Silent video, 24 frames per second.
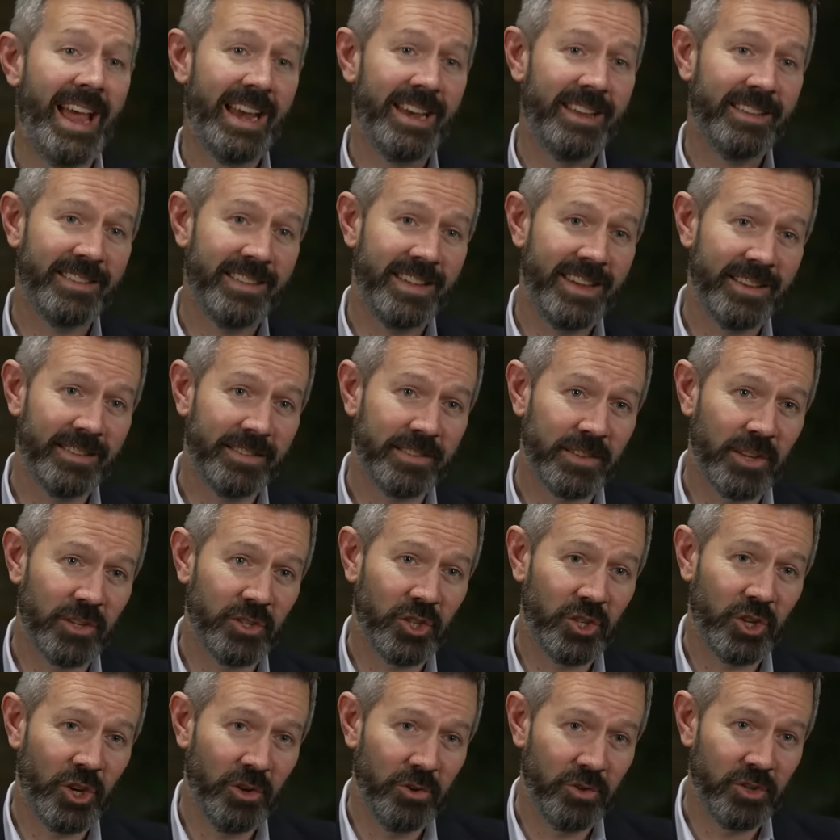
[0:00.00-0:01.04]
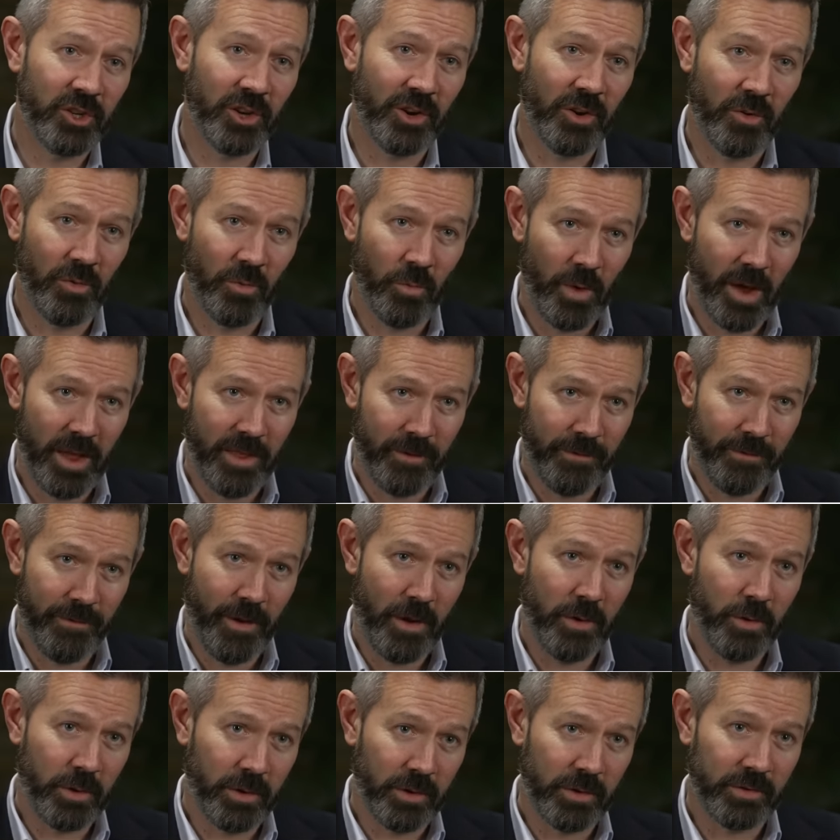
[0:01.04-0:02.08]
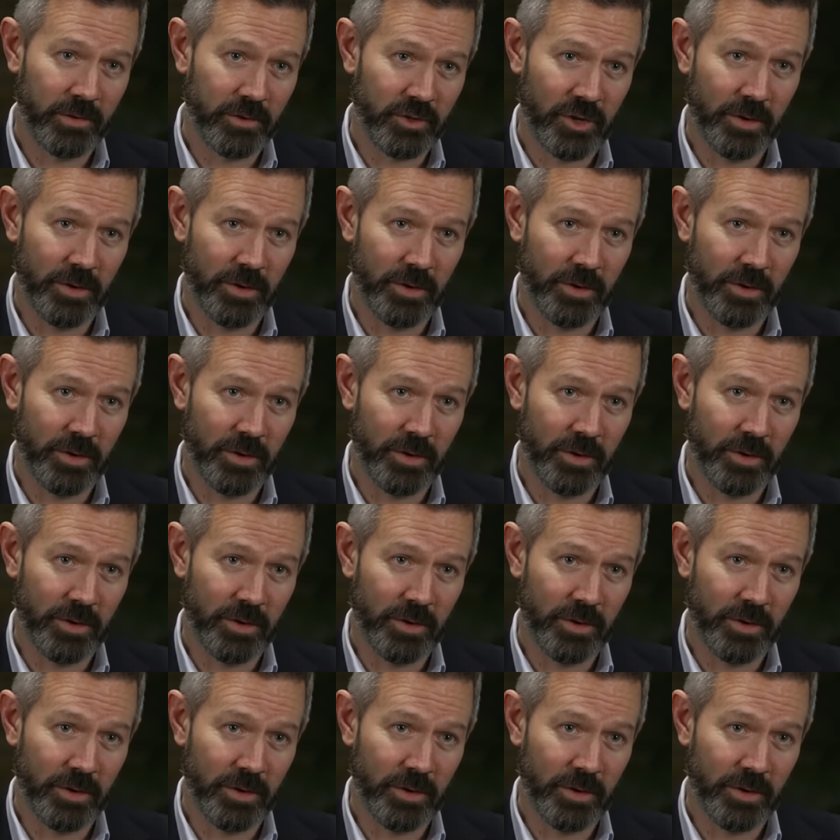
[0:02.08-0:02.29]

it is the institution where the focus